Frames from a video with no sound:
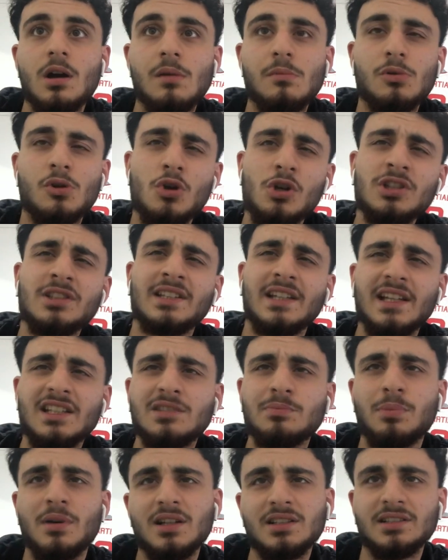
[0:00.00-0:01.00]
Crossing
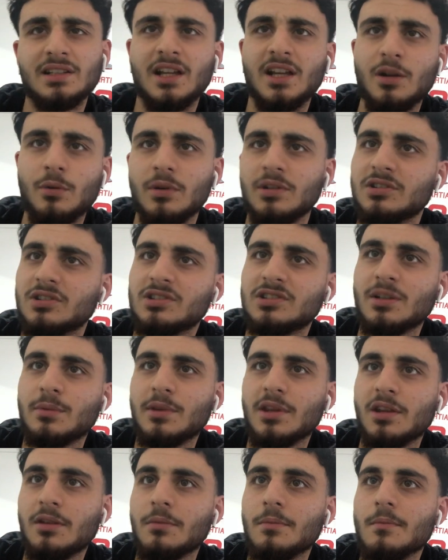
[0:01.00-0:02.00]
is passing anyway, so same
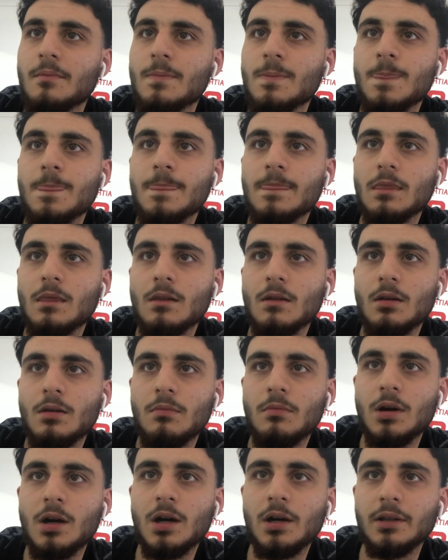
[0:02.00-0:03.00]
thing.
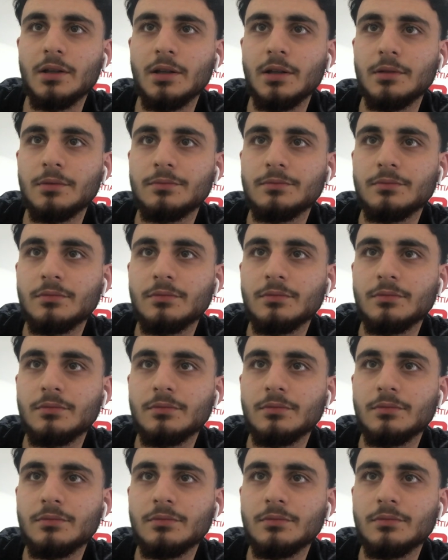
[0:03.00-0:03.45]
But yeah.